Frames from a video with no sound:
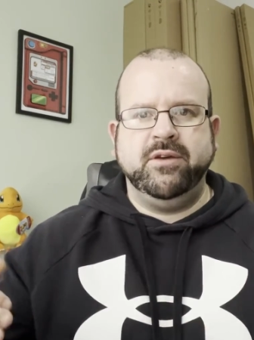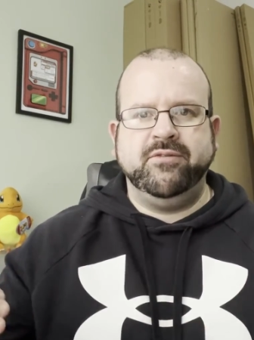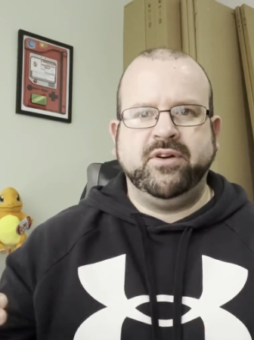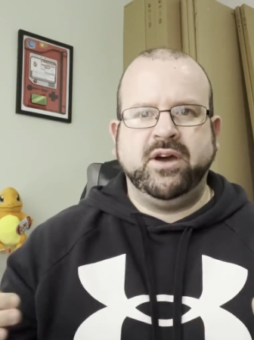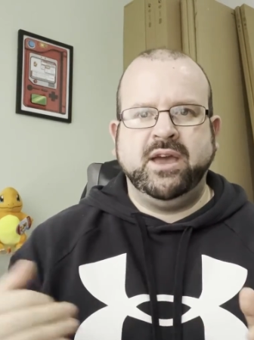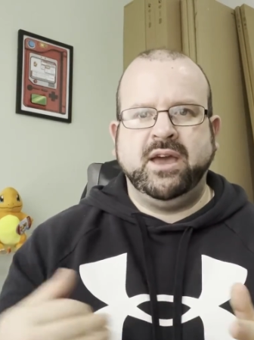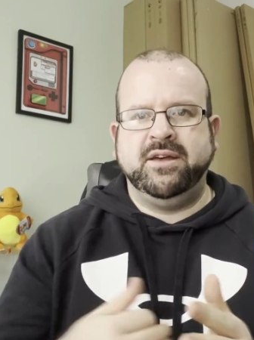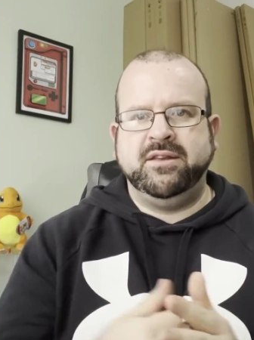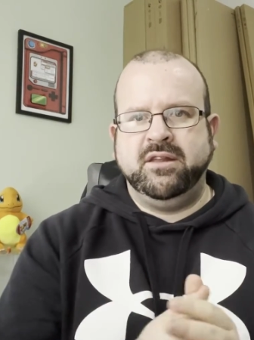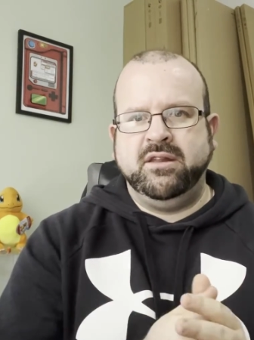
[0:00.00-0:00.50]
if
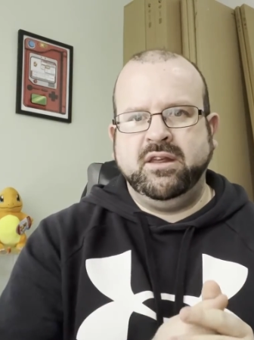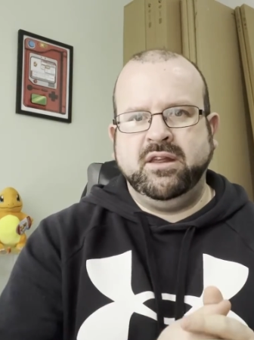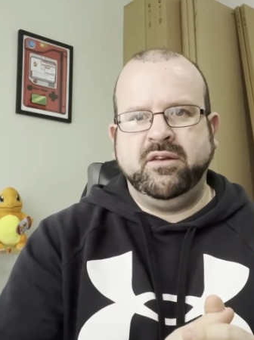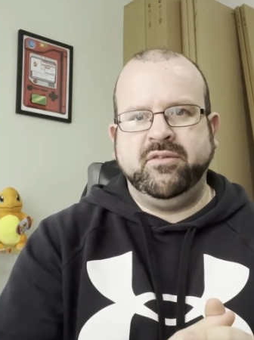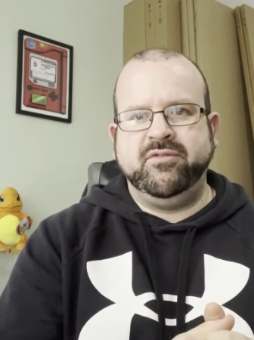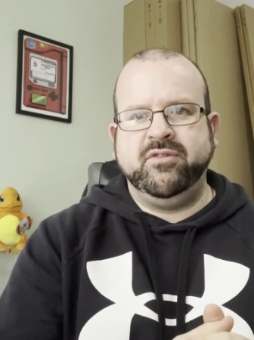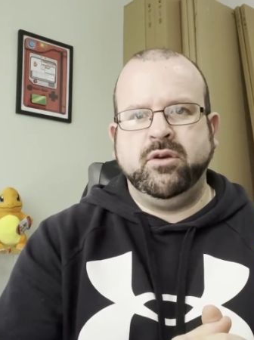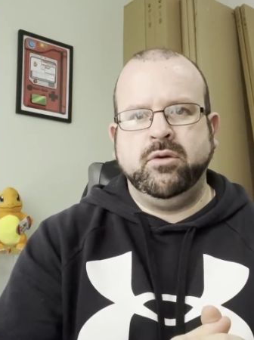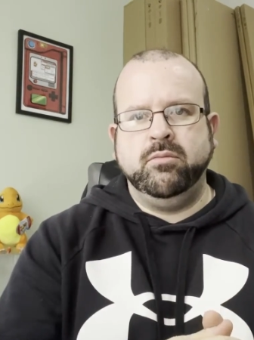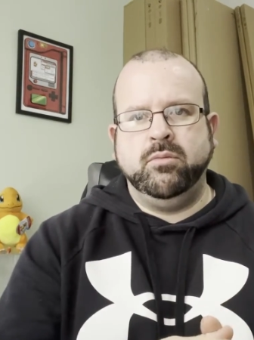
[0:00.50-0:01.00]
I added in
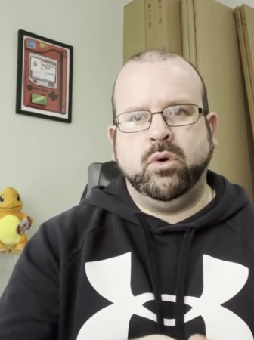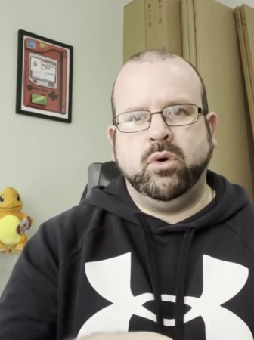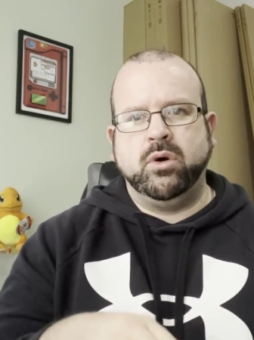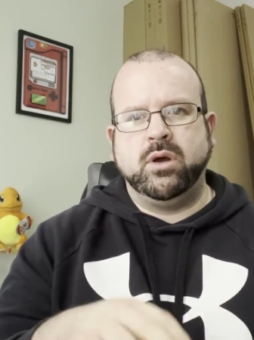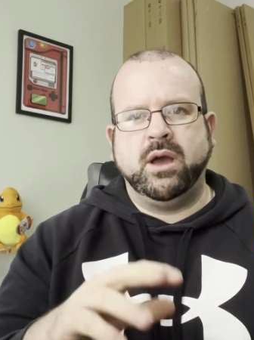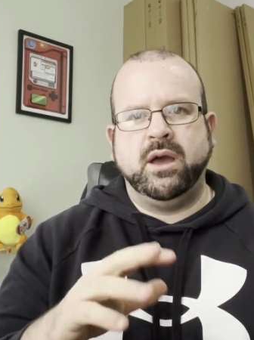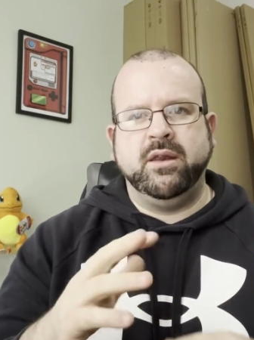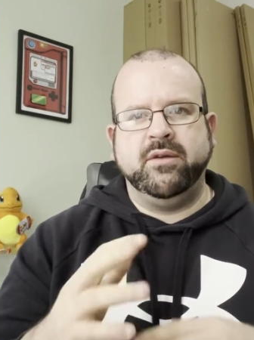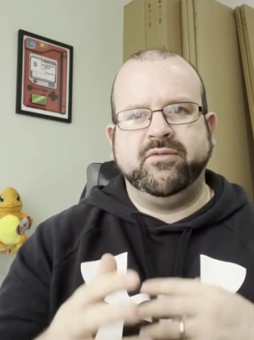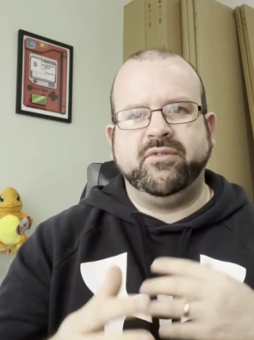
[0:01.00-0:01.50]
a few more
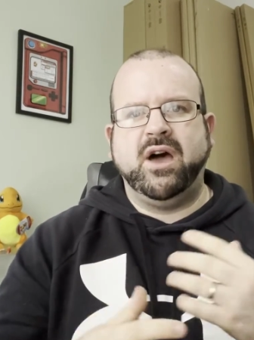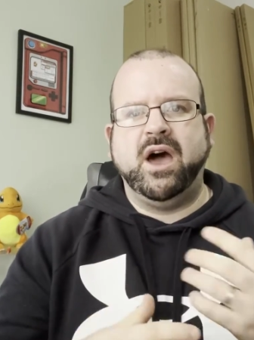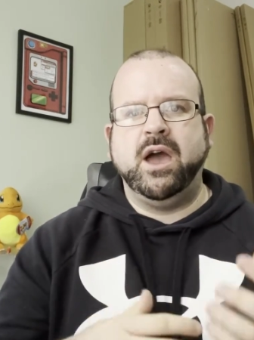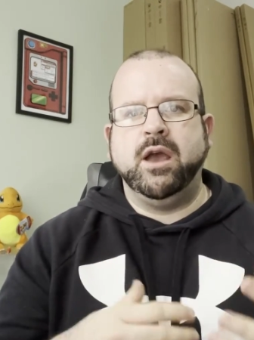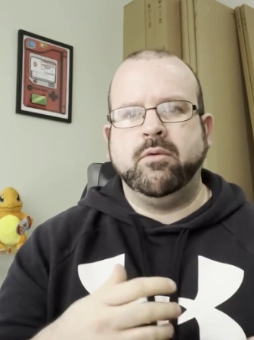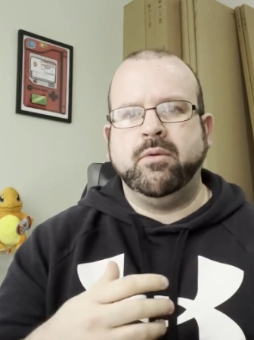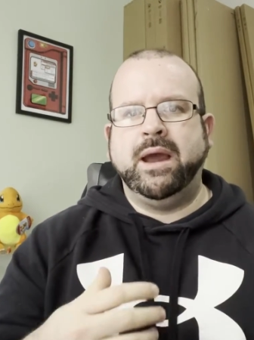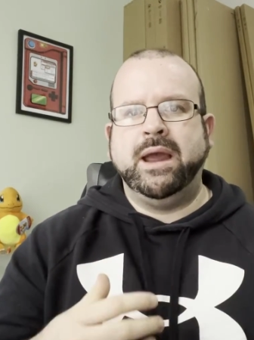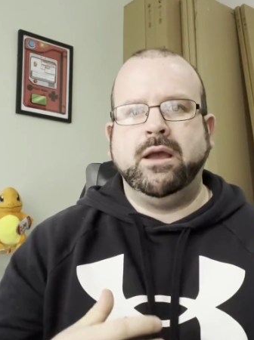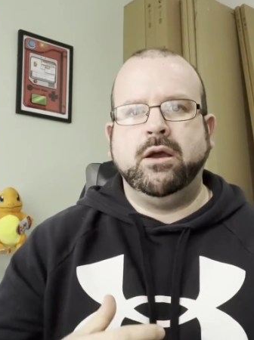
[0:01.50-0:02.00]
kind of
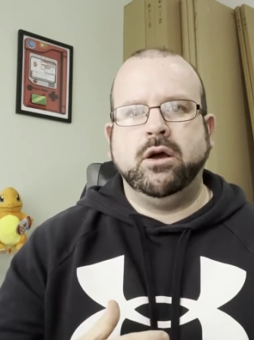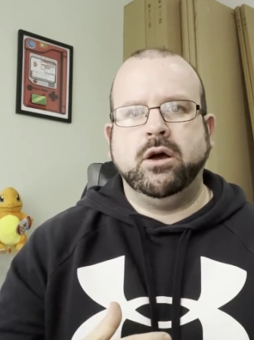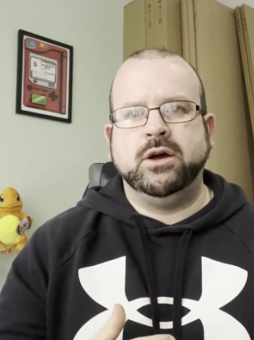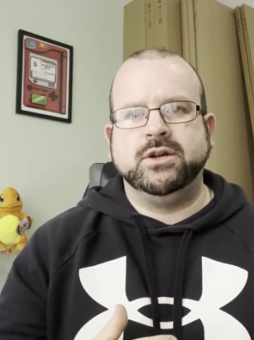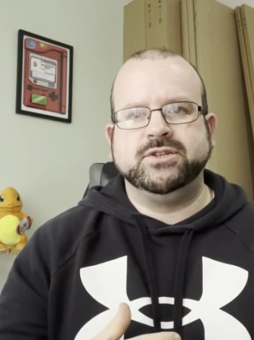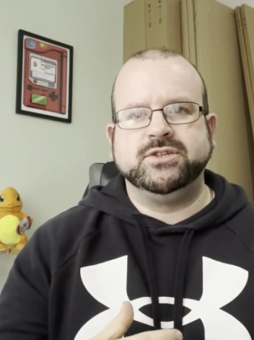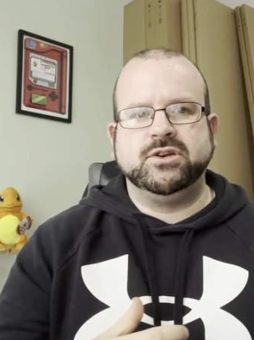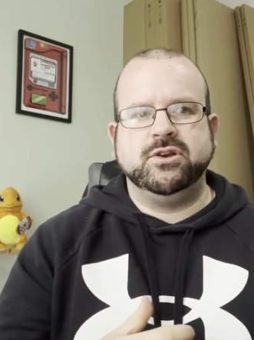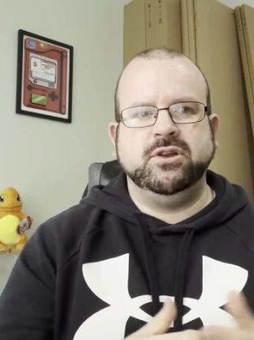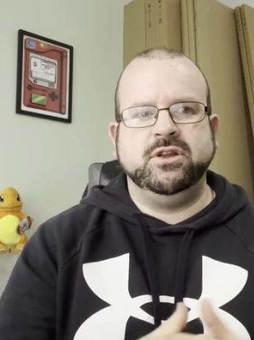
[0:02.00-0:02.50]
higher end
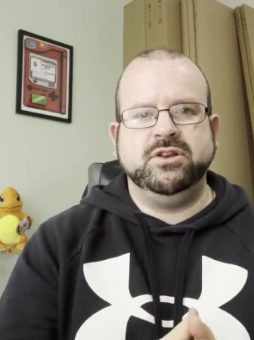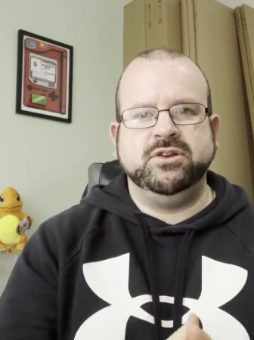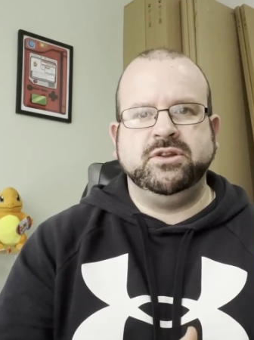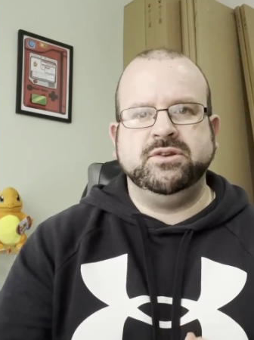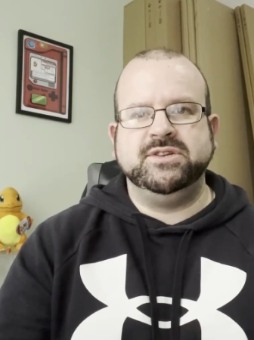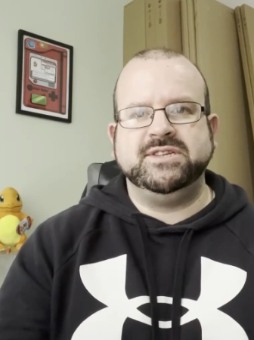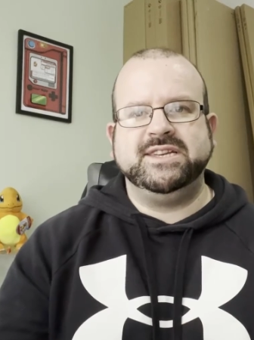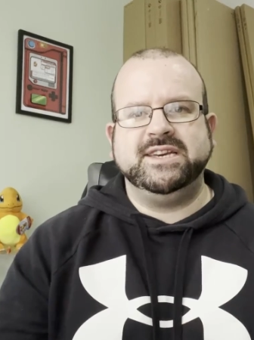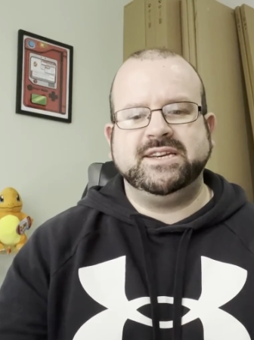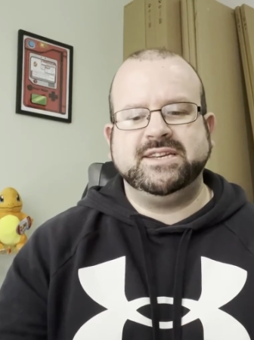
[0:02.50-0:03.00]
cards, could you
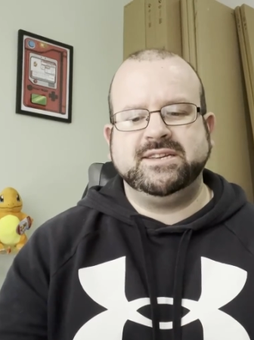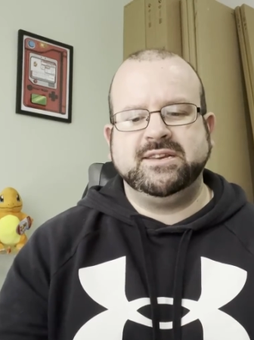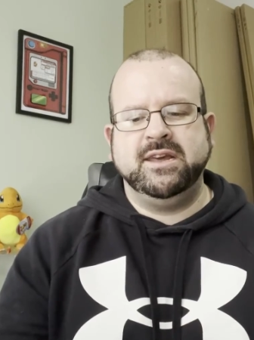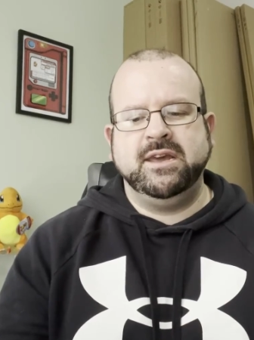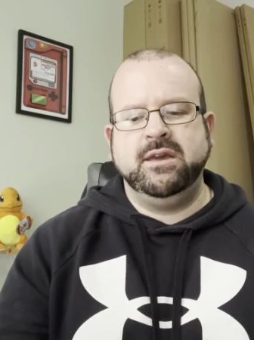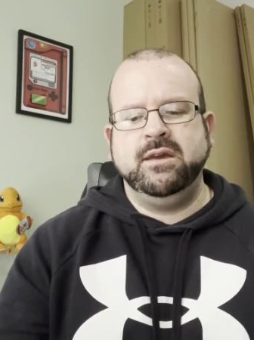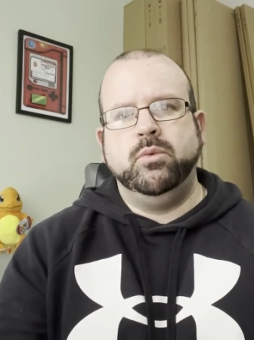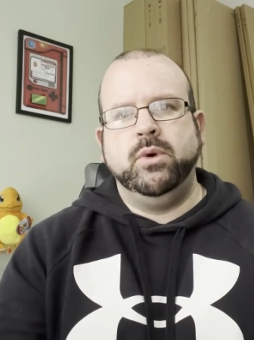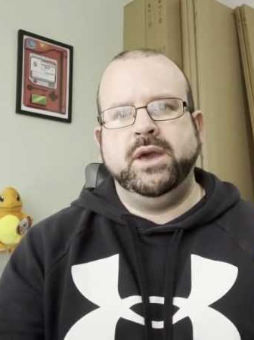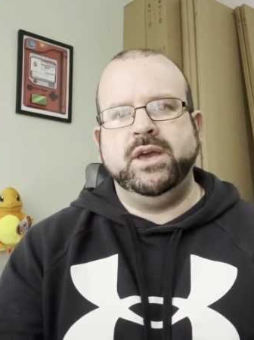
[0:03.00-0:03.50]
do
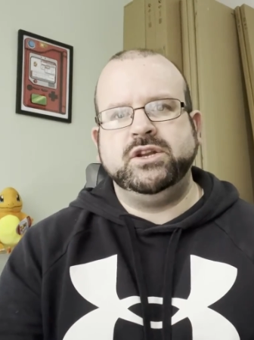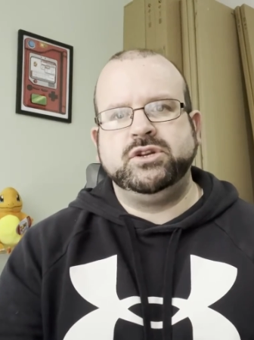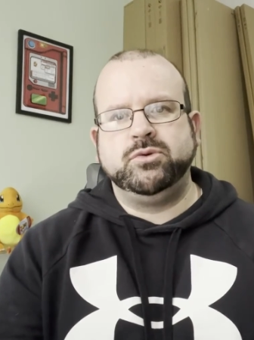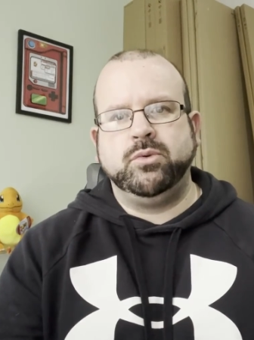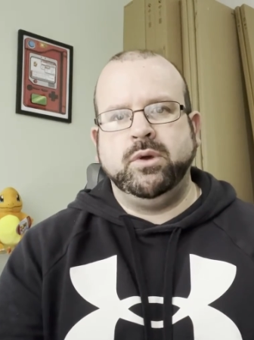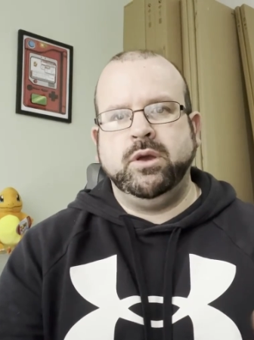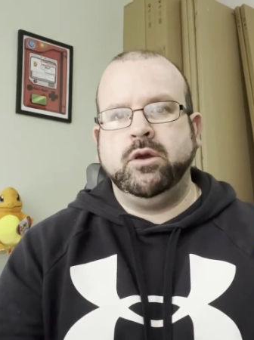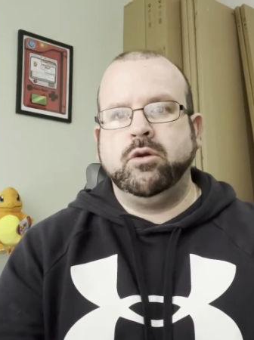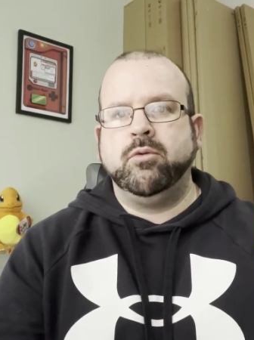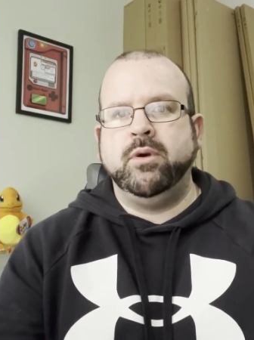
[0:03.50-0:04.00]
60? Which
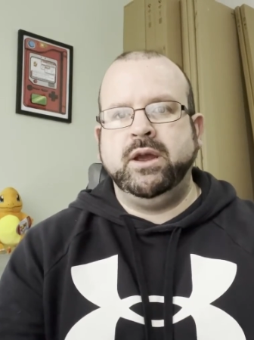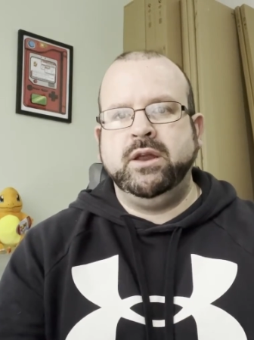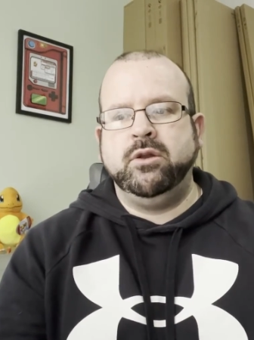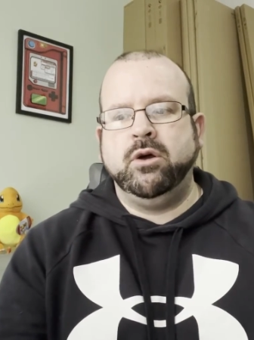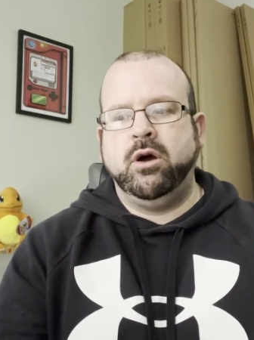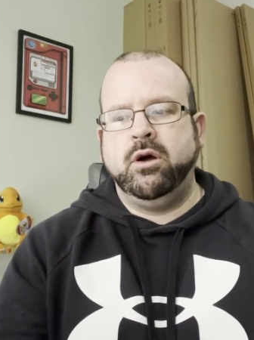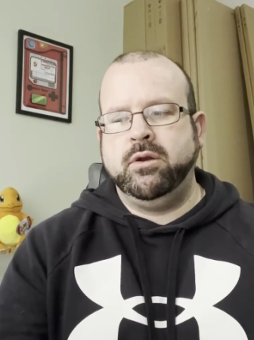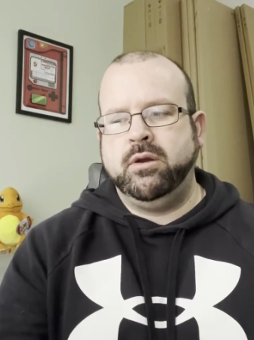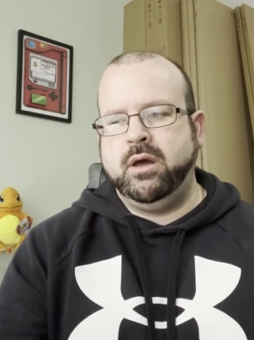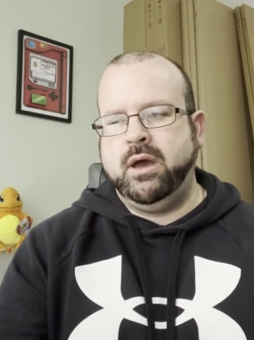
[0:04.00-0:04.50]
we agreed
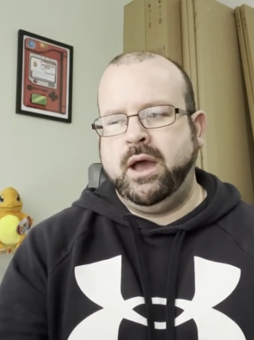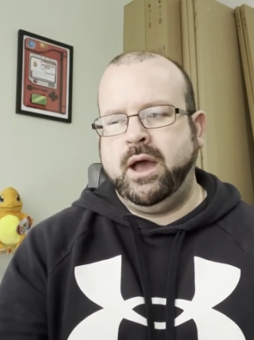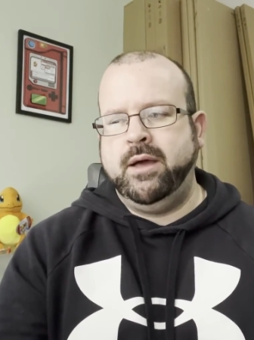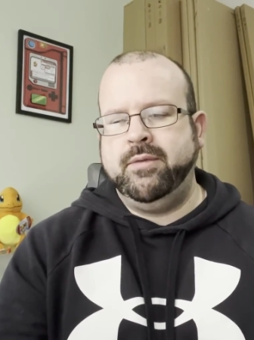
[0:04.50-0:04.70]
on.